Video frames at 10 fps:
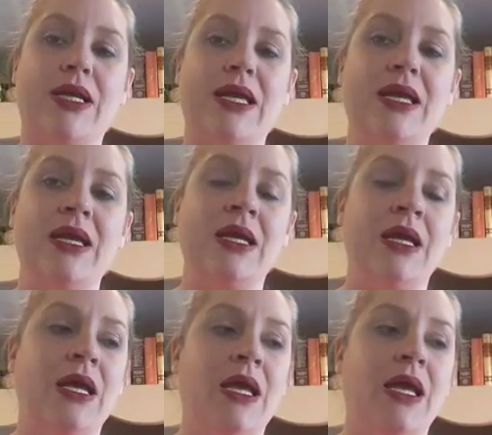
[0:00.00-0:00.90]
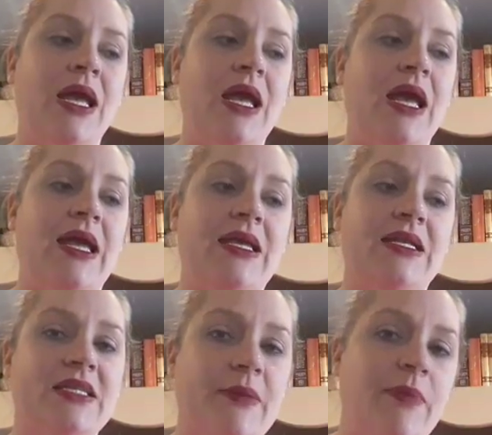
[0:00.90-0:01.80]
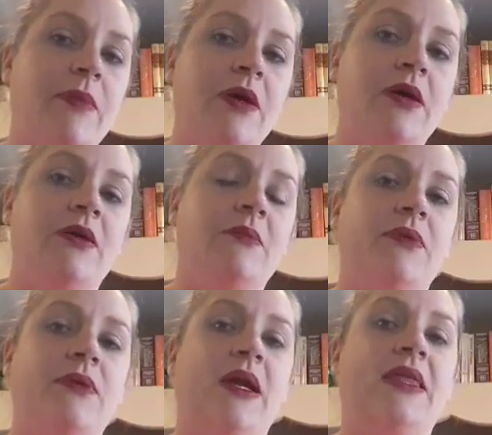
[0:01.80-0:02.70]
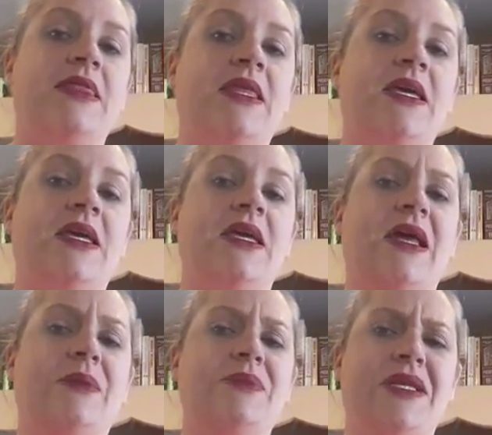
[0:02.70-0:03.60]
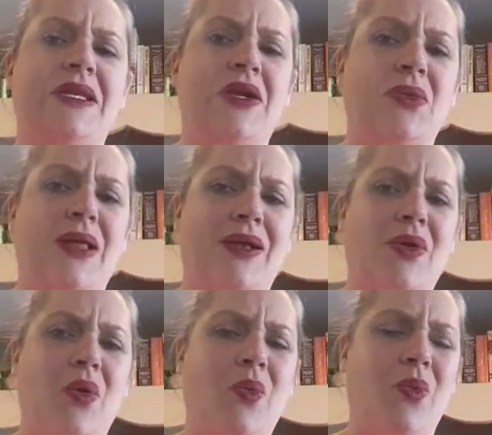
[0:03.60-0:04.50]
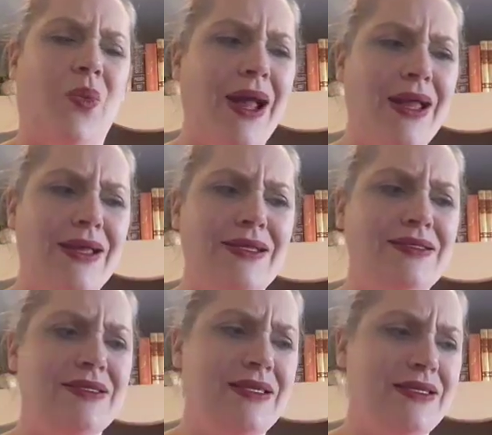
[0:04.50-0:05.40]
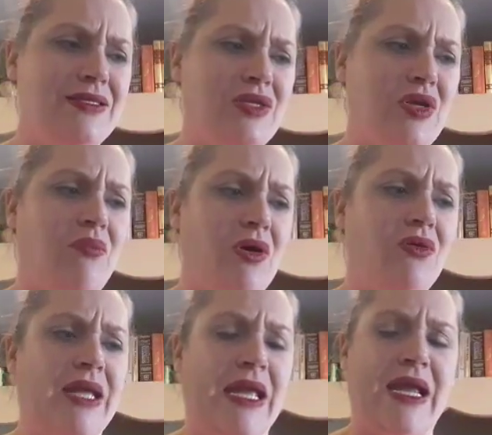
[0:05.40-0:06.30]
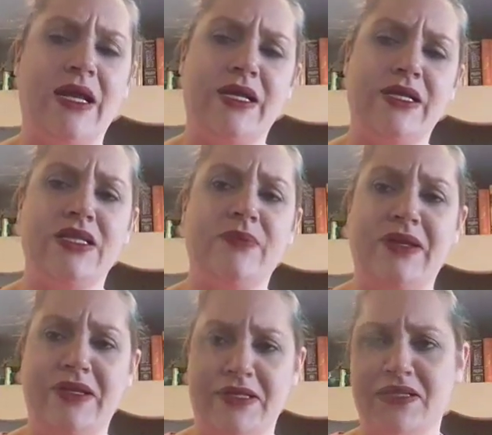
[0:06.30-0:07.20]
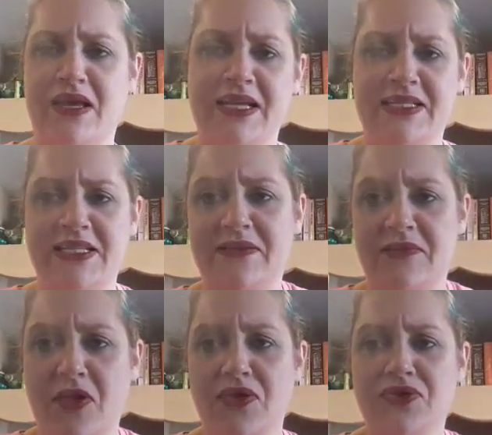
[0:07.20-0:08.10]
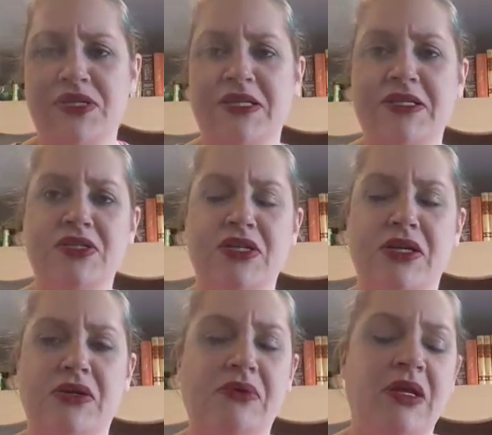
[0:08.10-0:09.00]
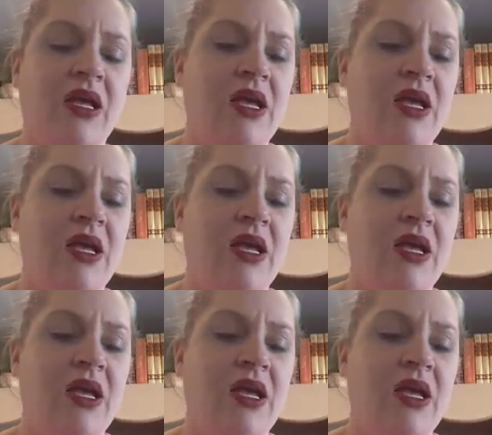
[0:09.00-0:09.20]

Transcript: ready and zip them up, and then I'm sitting here like, why is this so bulky? And I unzip it, and it's got like ten cars in it. So,